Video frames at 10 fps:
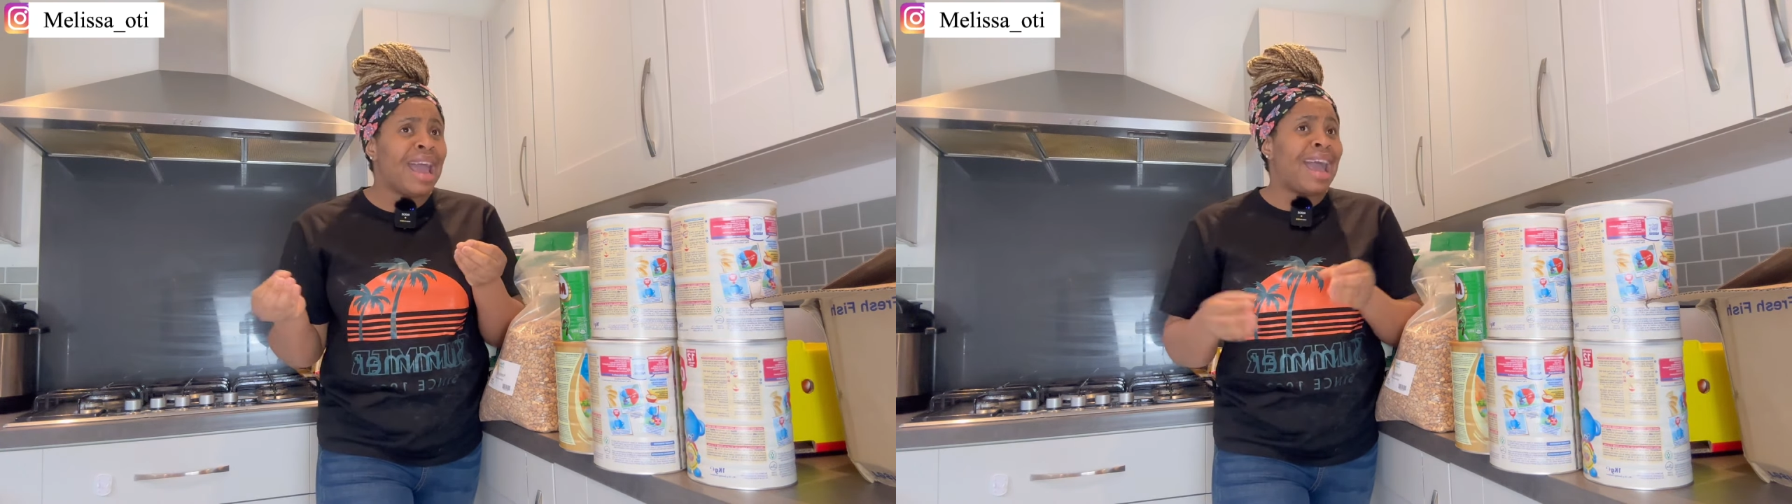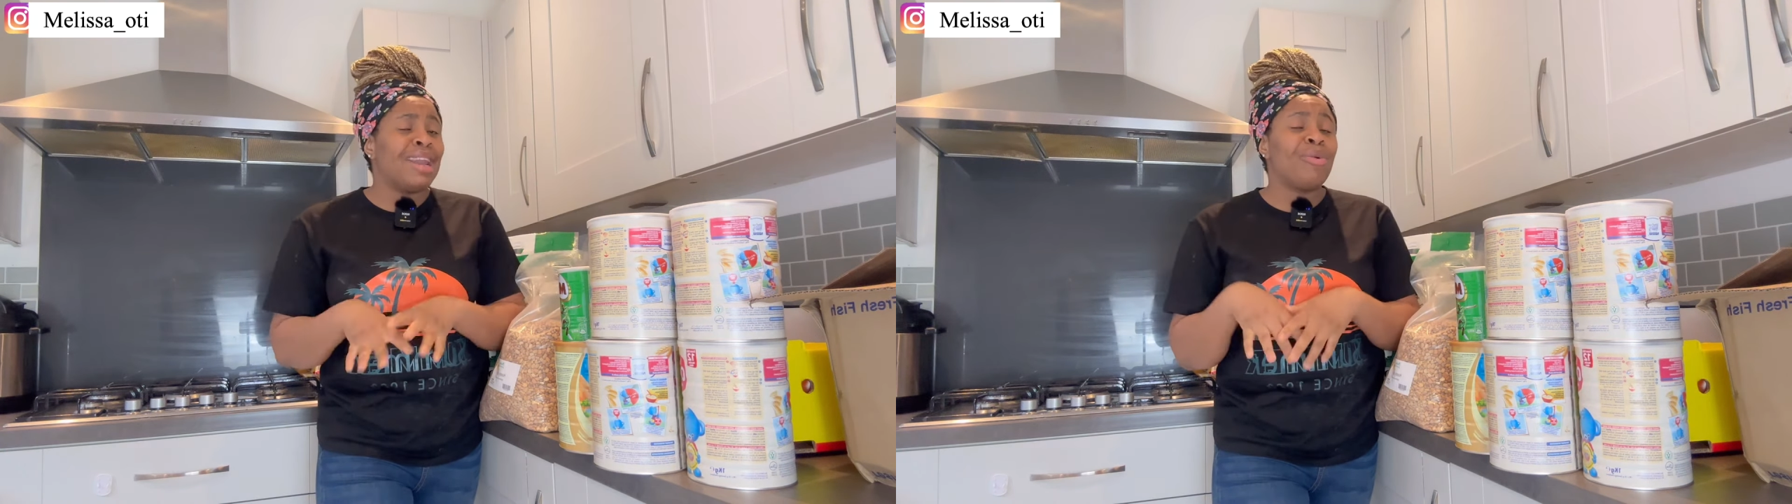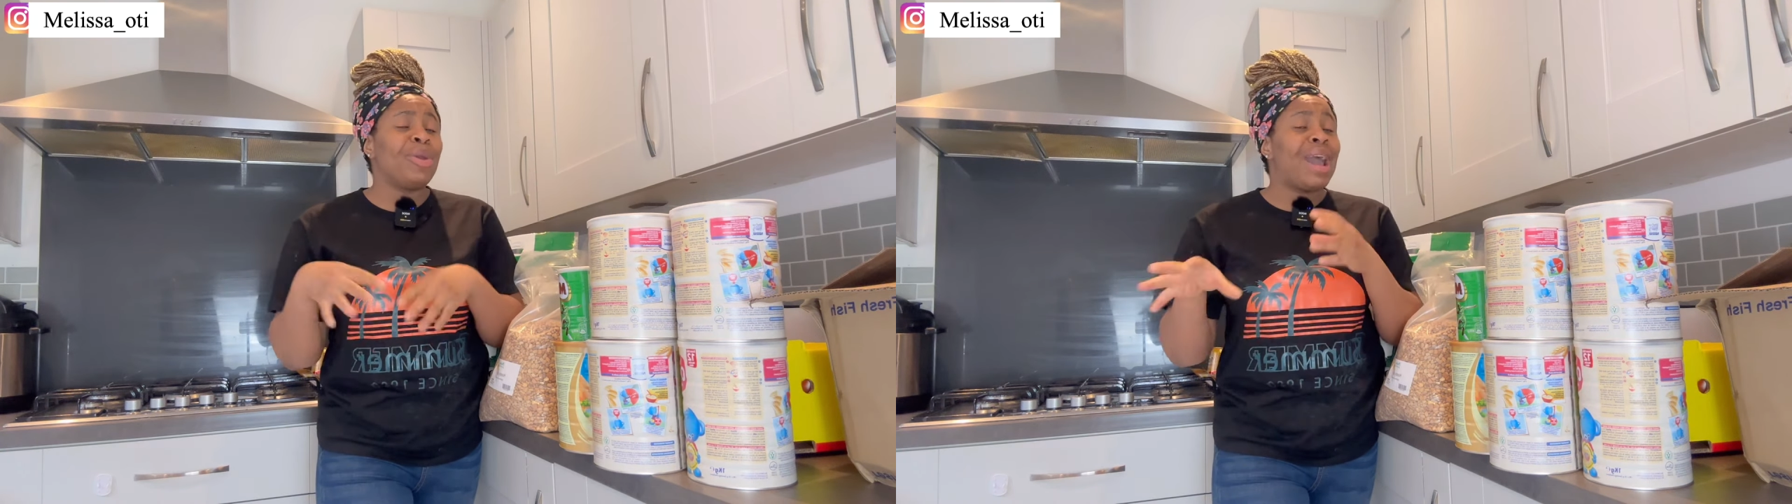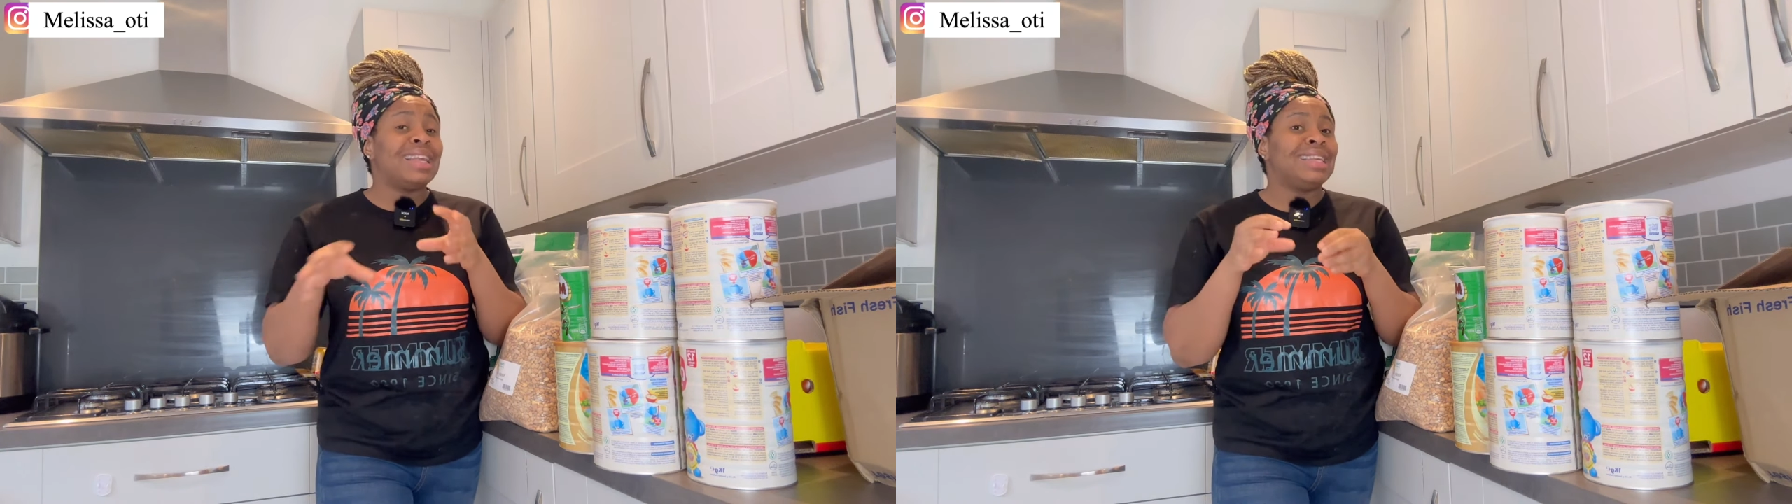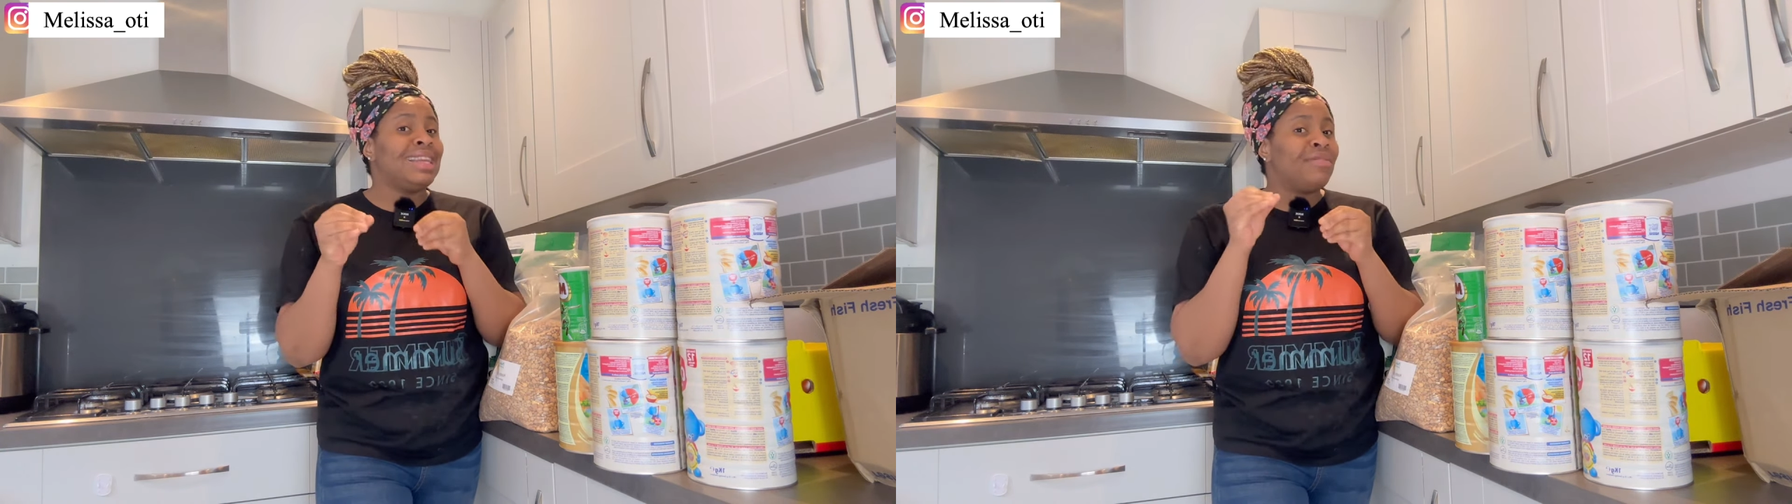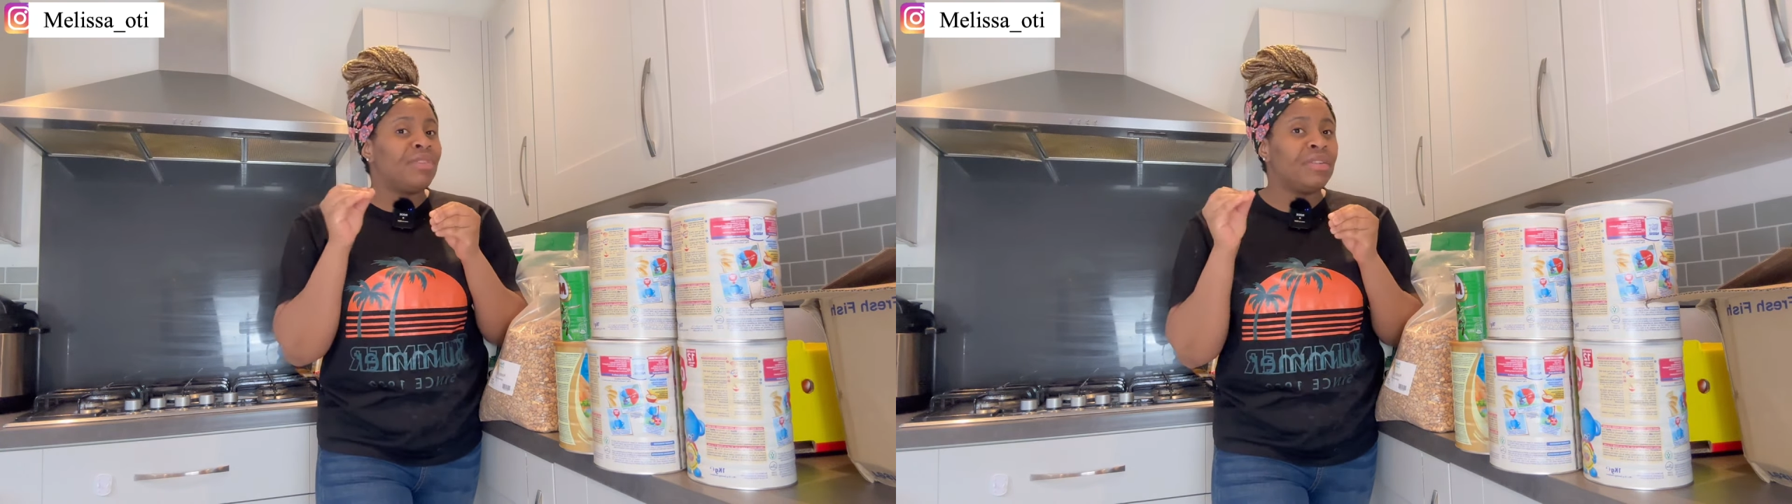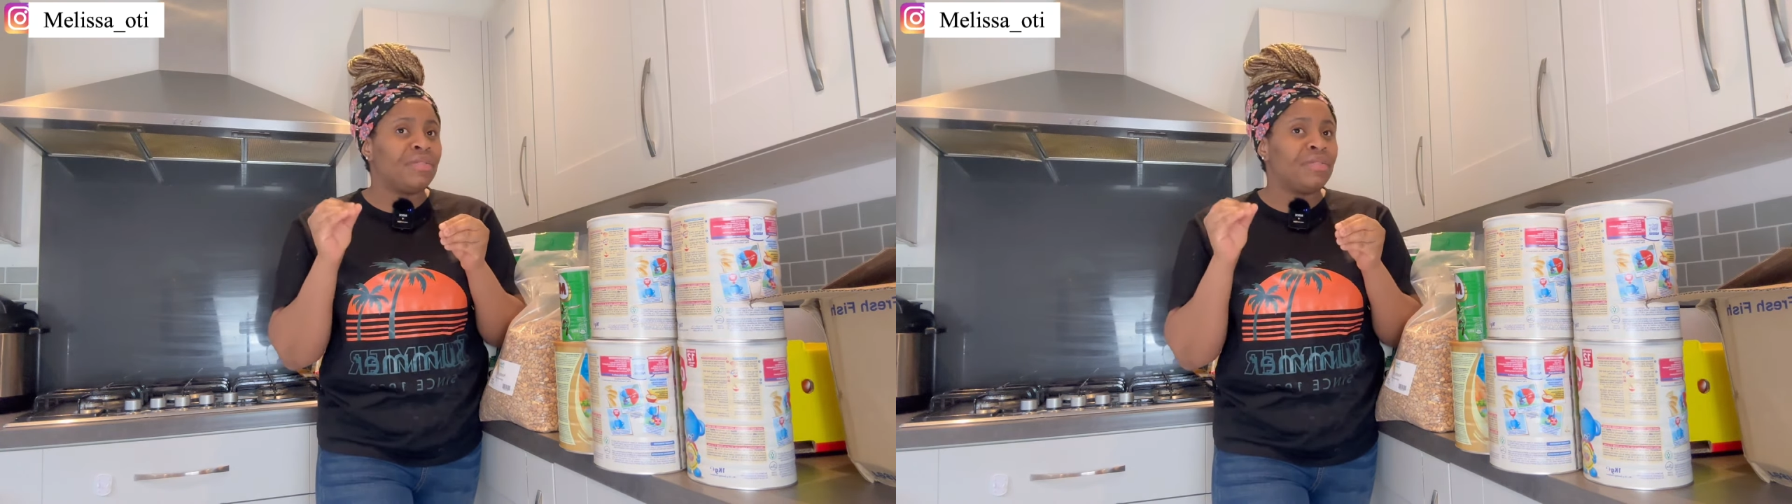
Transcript: And then when you add delivery